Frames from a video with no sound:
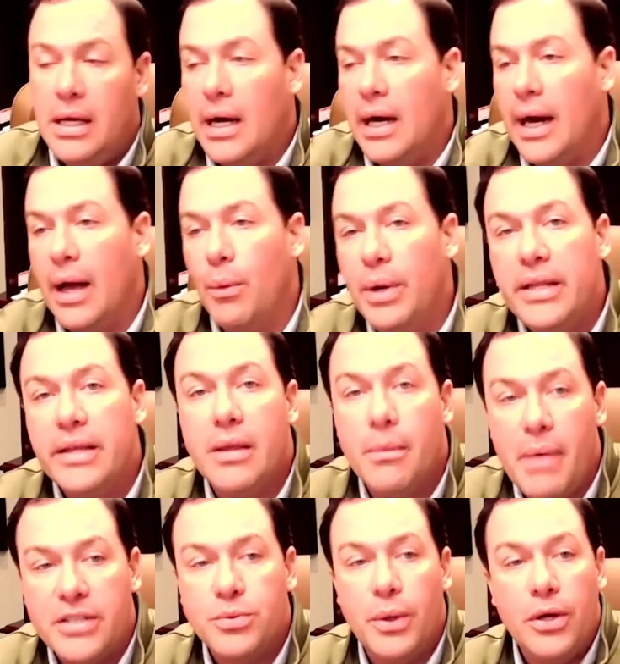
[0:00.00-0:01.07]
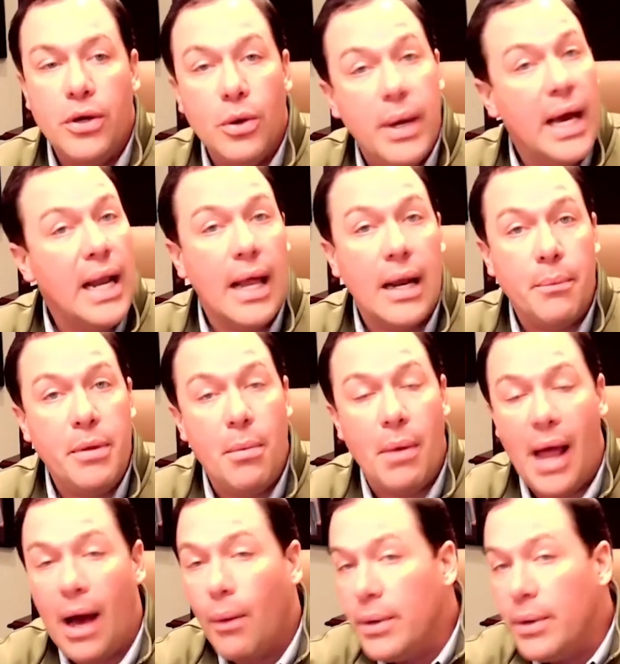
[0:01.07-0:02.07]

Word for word: Uh, and we did the best we could. We got a lot of people out.